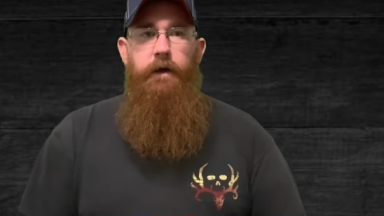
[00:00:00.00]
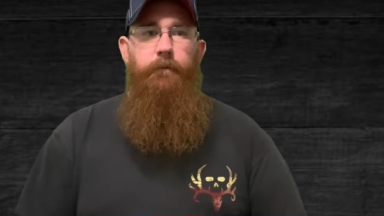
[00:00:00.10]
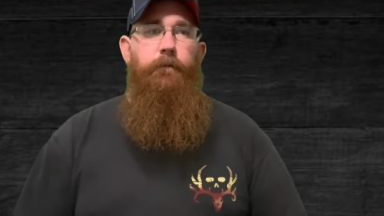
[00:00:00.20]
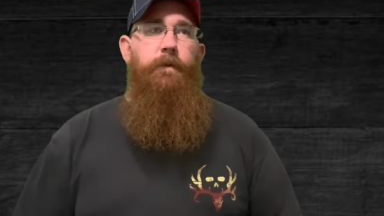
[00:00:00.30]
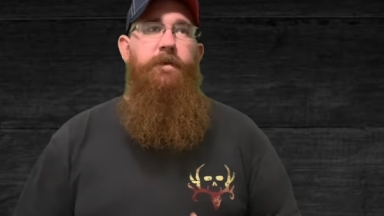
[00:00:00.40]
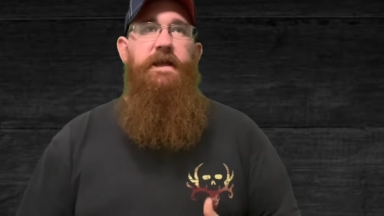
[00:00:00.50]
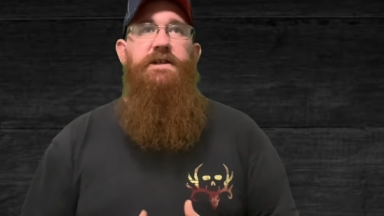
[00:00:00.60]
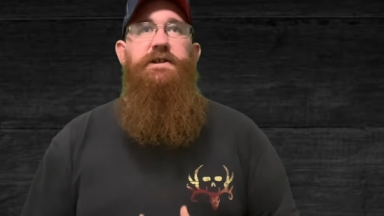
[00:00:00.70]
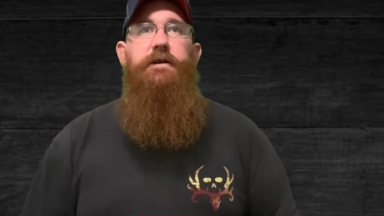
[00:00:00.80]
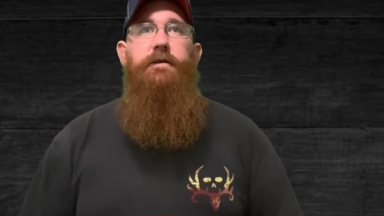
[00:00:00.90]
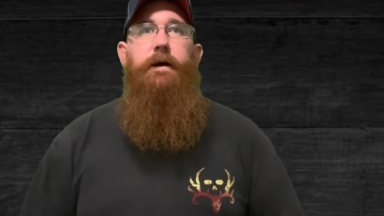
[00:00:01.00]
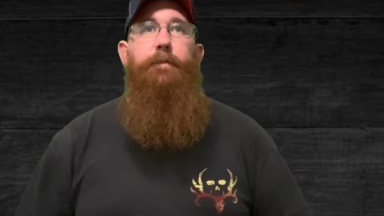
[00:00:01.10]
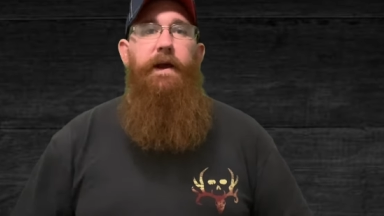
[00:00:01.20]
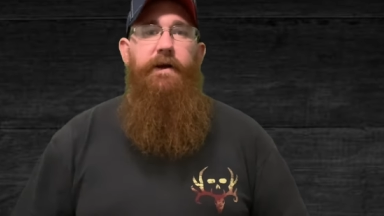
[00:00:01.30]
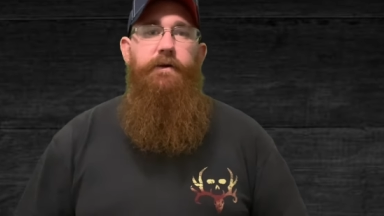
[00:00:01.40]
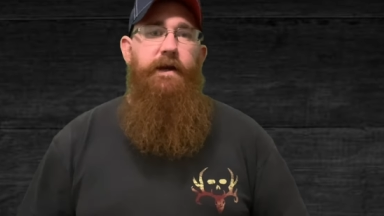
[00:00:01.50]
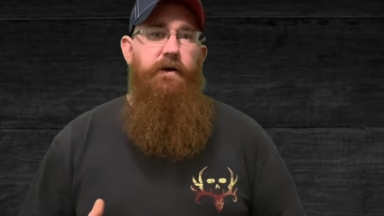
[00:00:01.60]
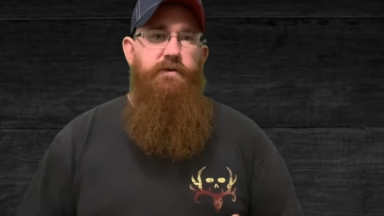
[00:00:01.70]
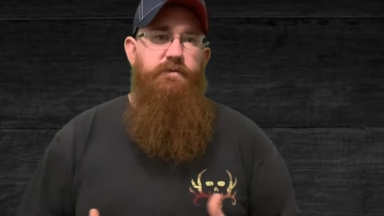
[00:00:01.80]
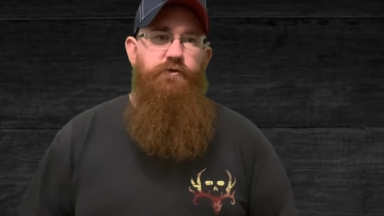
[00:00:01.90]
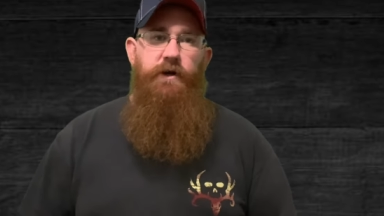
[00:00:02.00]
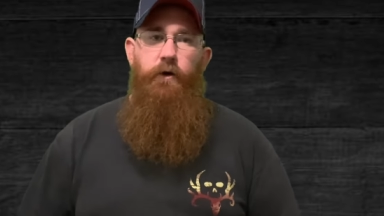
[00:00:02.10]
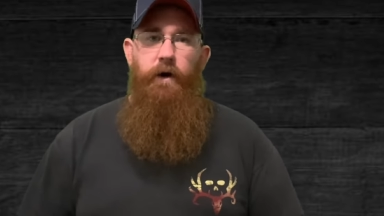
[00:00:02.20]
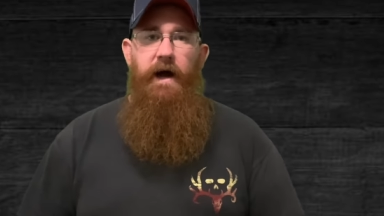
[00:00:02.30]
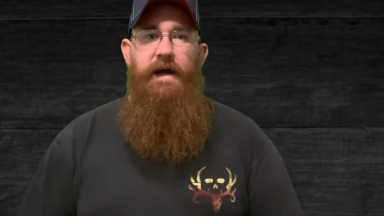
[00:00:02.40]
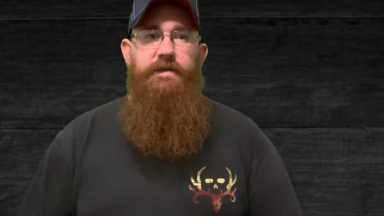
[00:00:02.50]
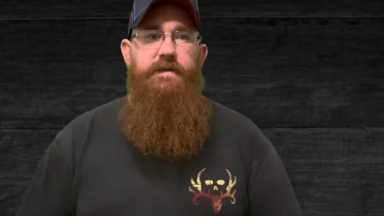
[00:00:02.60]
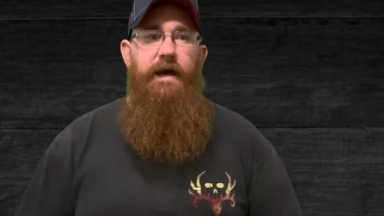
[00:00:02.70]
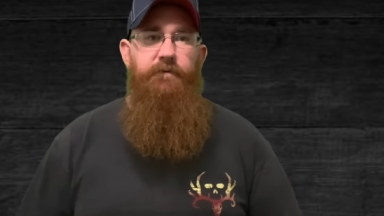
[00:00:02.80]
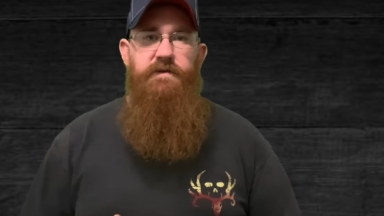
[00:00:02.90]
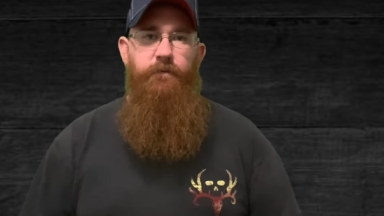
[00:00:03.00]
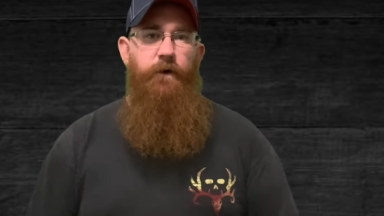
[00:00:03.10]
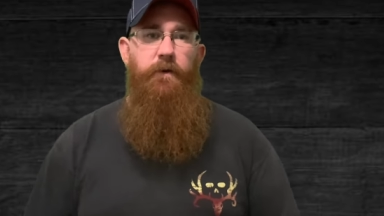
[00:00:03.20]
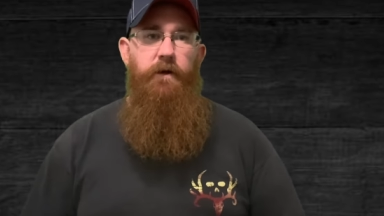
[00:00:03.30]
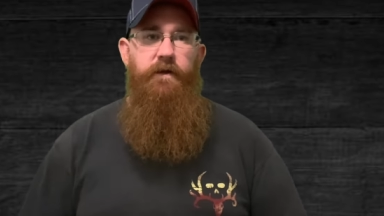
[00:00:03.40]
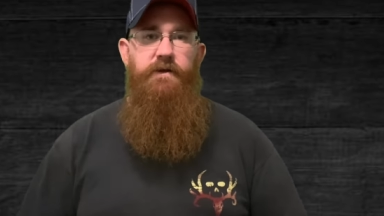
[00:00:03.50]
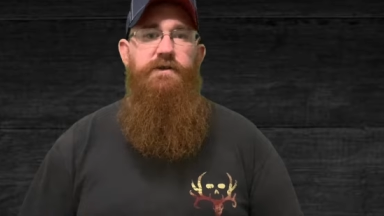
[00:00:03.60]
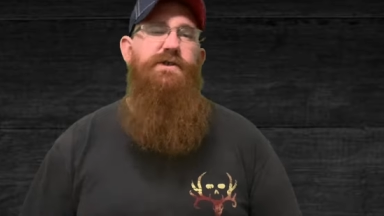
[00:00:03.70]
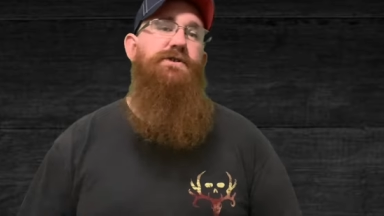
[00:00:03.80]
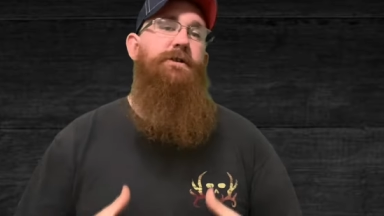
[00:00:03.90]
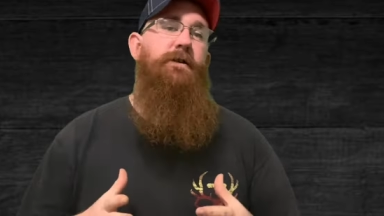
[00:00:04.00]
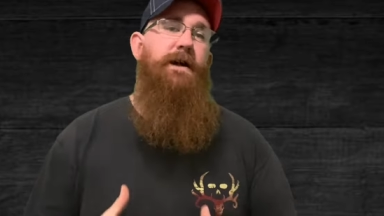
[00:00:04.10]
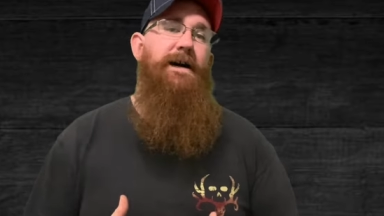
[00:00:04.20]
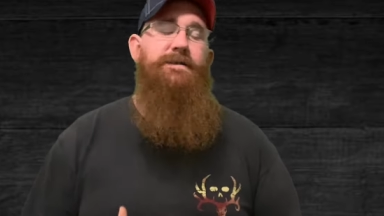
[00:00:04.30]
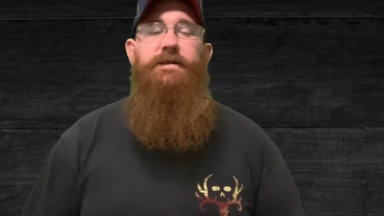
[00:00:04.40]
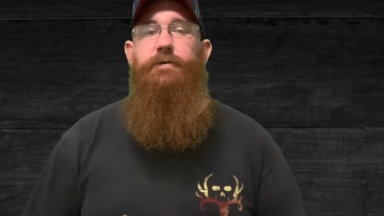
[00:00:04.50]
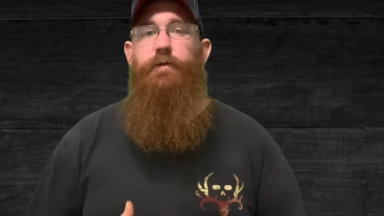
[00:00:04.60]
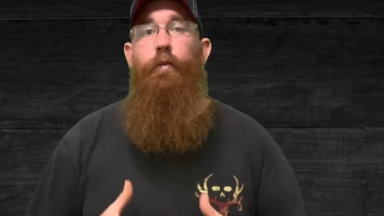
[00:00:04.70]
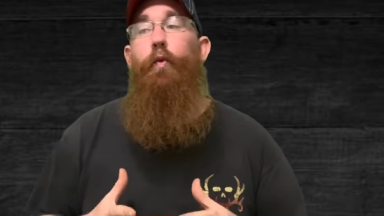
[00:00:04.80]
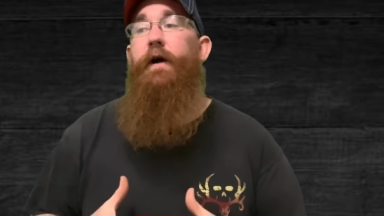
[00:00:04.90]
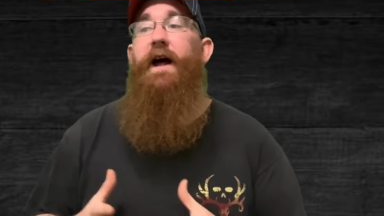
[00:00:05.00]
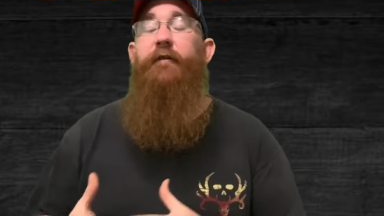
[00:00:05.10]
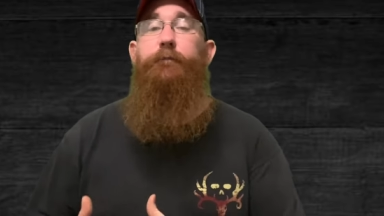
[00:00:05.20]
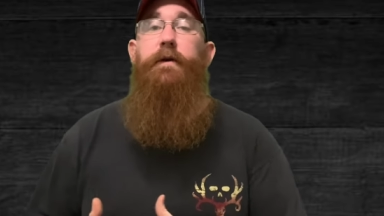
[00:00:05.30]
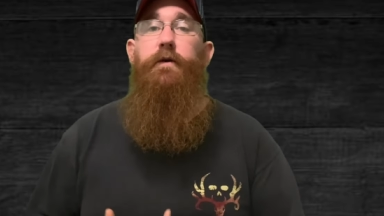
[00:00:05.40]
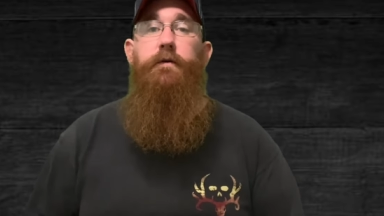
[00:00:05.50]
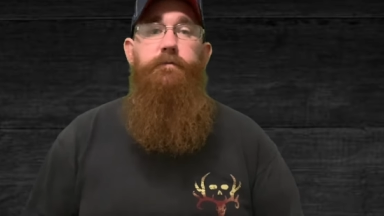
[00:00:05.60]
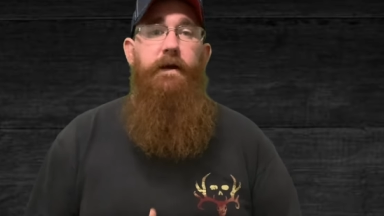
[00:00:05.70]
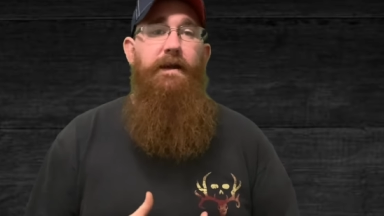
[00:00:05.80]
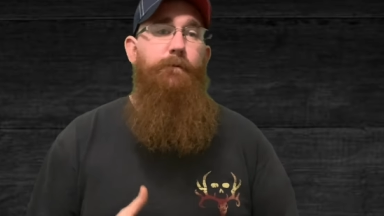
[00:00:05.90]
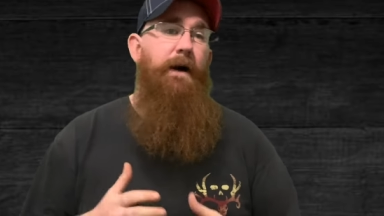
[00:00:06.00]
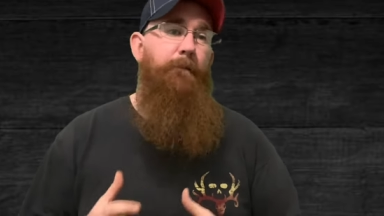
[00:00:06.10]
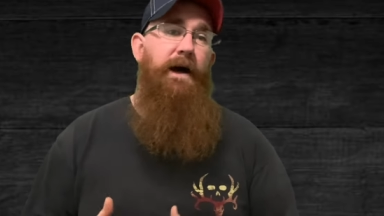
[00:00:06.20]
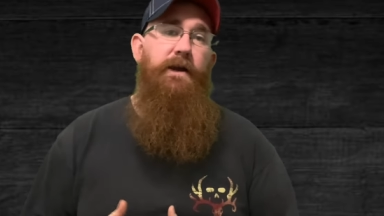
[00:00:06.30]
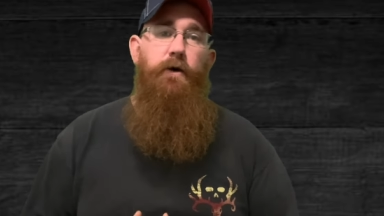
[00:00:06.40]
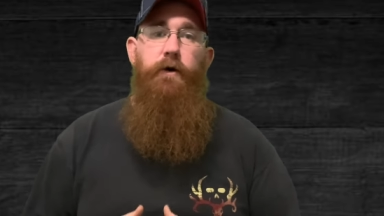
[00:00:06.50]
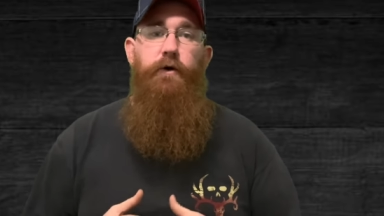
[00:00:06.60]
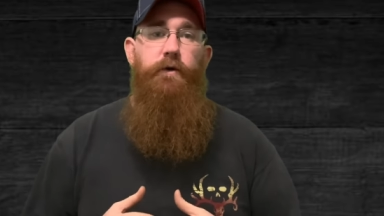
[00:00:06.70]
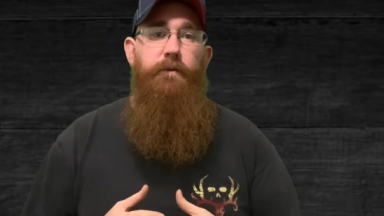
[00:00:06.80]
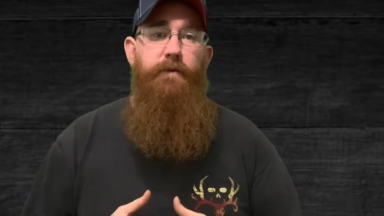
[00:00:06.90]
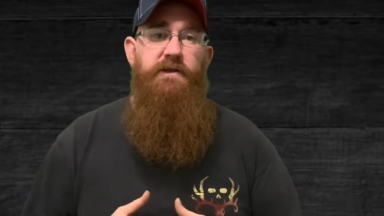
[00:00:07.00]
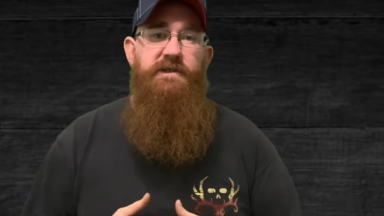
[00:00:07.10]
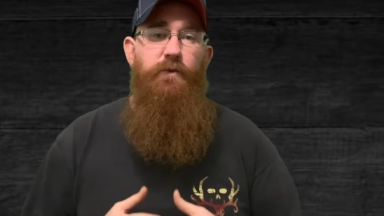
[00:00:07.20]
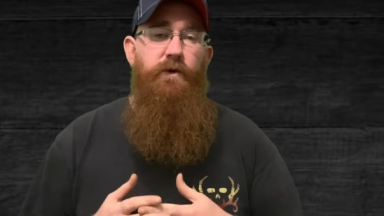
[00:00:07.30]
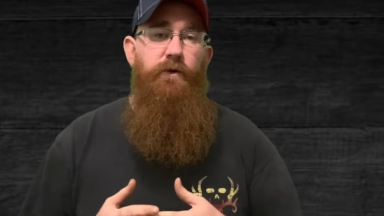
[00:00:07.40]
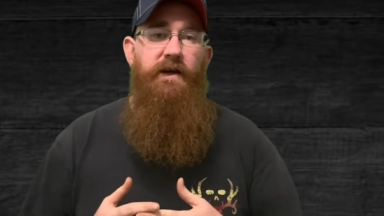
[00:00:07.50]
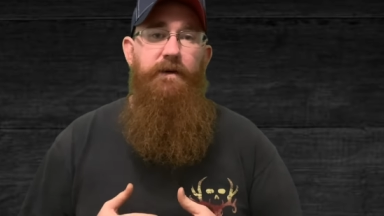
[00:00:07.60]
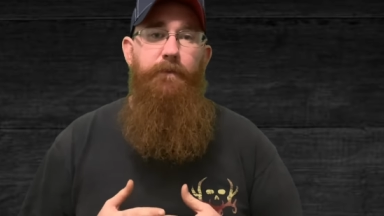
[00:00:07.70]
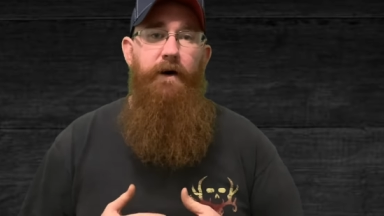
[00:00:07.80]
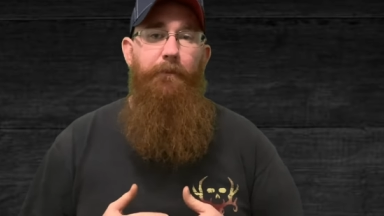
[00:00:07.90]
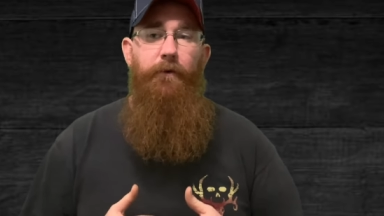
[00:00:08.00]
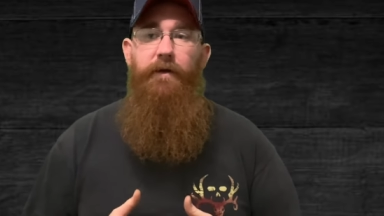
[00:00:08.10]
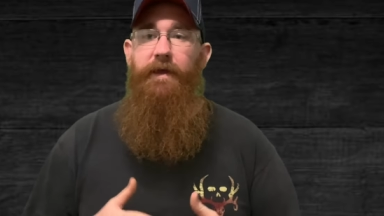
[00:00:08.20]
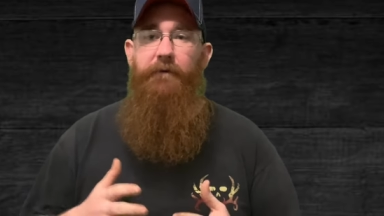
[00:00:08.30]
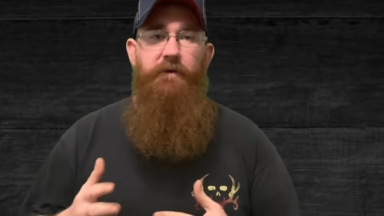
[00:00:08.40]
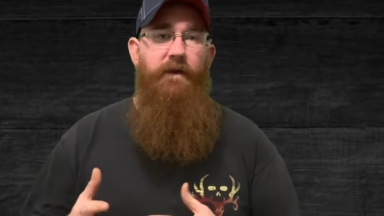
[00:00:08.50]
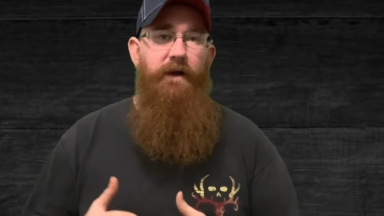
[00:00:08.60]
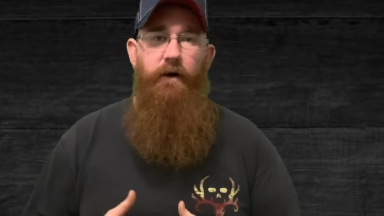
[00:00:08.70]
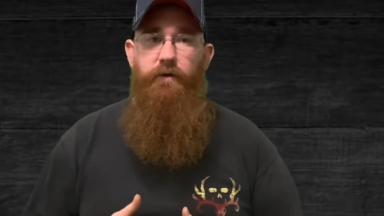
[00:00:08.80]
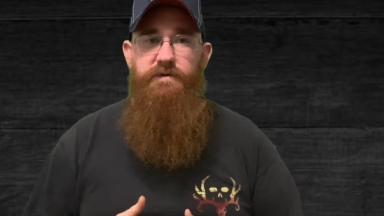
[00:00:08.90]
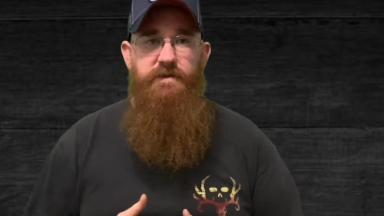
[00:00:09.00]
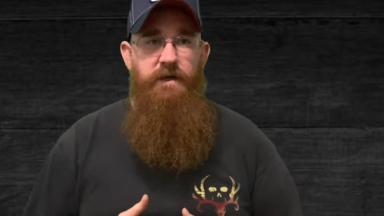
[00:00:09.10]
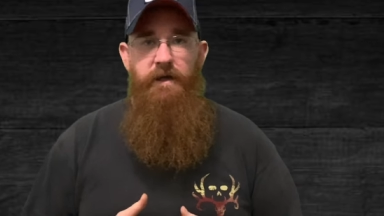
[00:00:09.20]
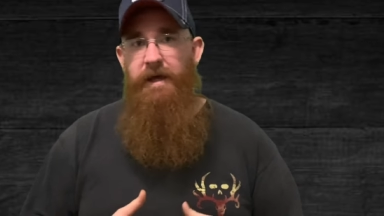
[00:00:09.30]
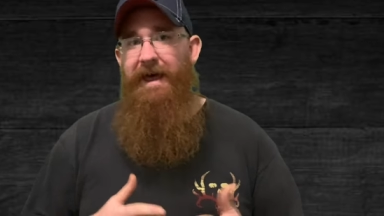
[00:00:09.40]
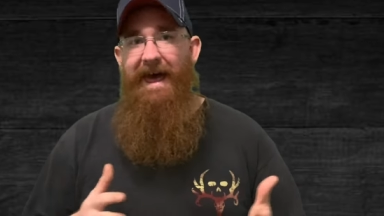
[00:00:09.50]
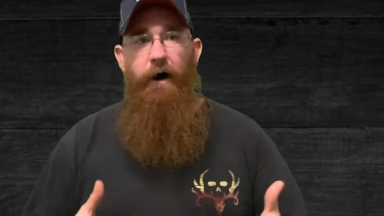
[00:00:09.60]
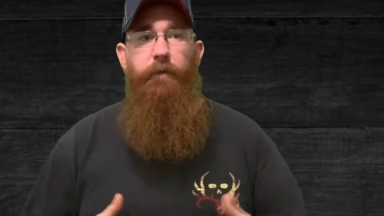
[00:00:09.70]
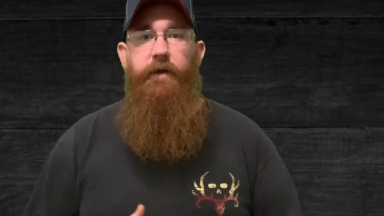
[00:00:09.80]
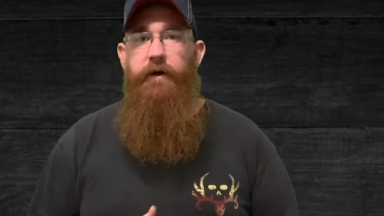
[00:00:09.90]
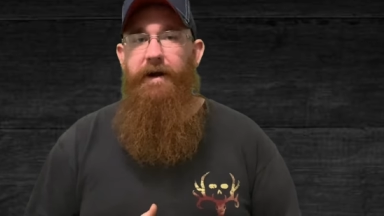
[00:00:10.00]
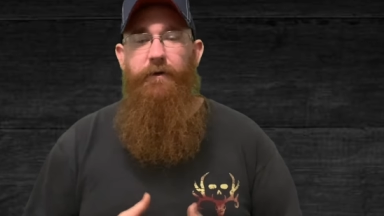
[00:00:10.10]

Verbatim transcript: This year, I plan on taking on some trail rides, having some fun with it, just to show you guys that what I've built in my backyard on a budget will keep up with everything else out there.